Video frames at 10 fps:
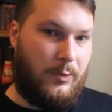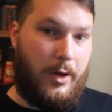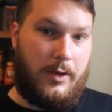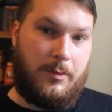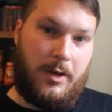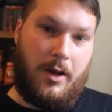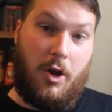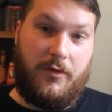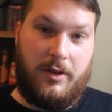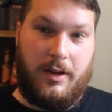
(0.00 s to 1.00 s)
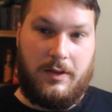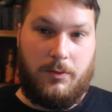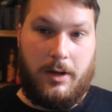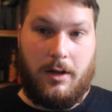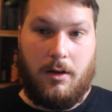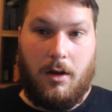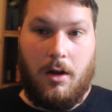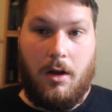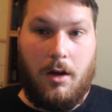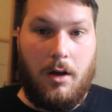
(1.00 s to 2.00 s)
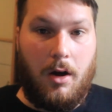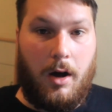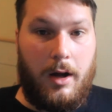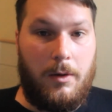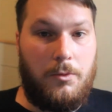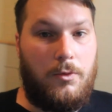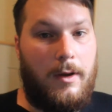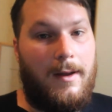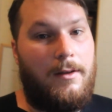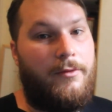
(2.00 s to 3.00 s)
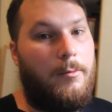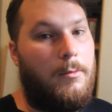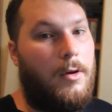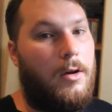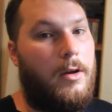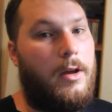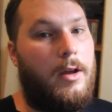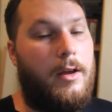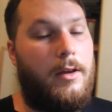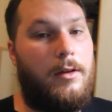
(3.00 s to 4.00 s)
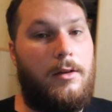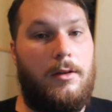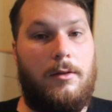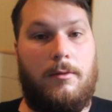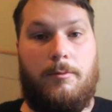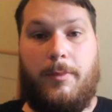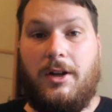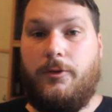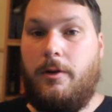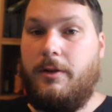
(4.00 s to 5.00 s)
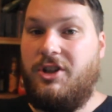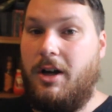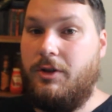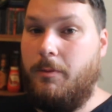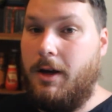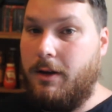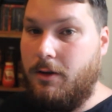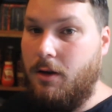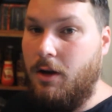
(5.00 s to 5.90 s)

What else? But yeah, hopefully next week I will have my battery recharger back,